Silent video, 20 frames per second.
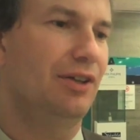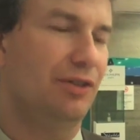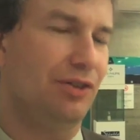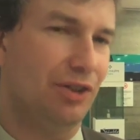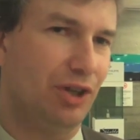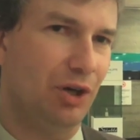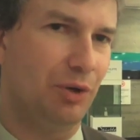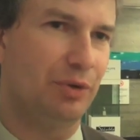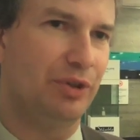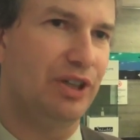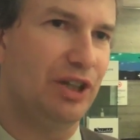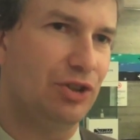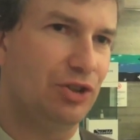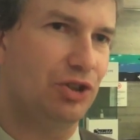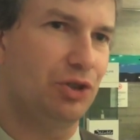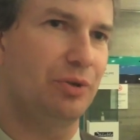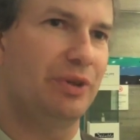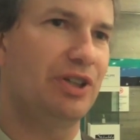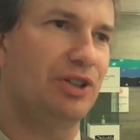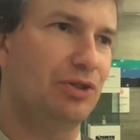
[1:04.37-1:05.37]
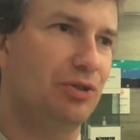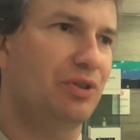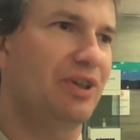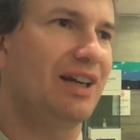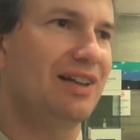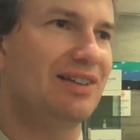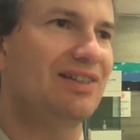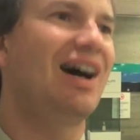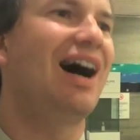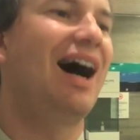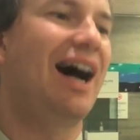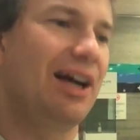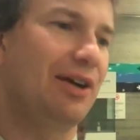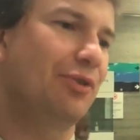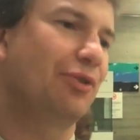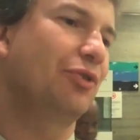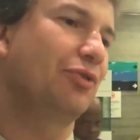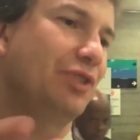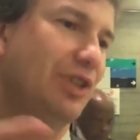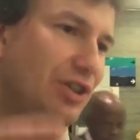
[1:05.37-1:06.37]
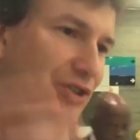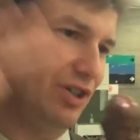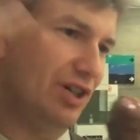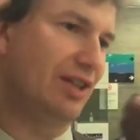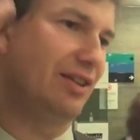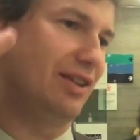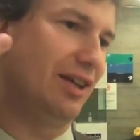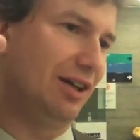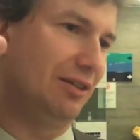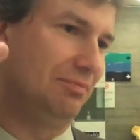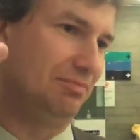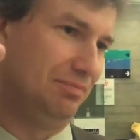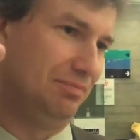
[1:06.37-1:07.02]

Now the issue is to get it higher on the agenda.